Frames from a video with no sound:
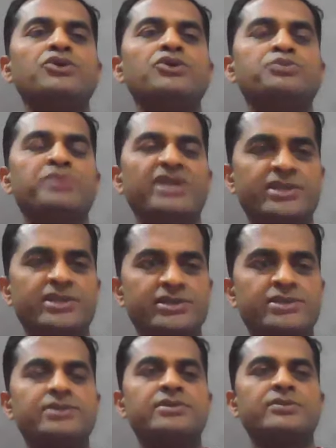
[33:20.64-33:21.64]
speech
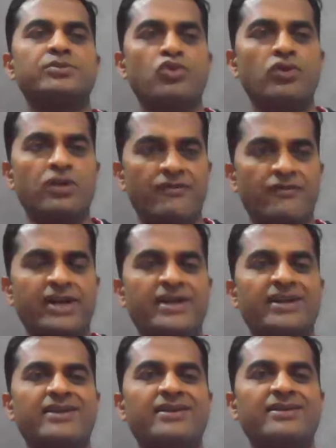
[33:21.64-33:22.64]
is more
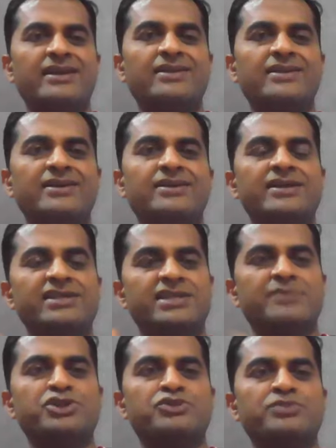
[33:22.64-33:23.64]
affected than the
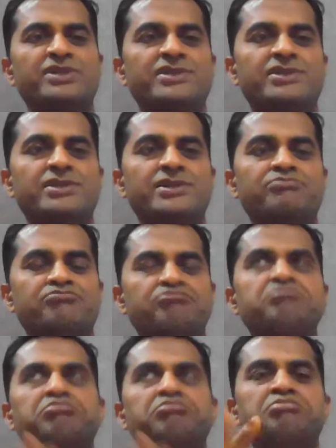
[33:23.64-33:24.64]
receptive speech,
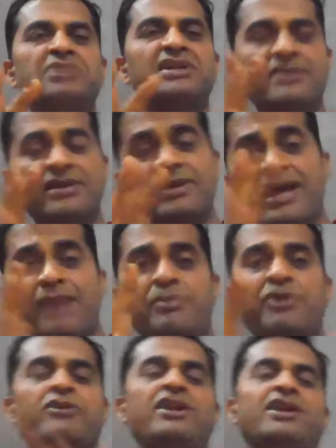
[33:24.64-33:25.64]
but there can
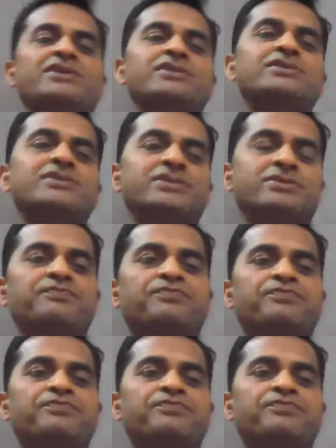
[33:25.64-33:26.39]
be variations.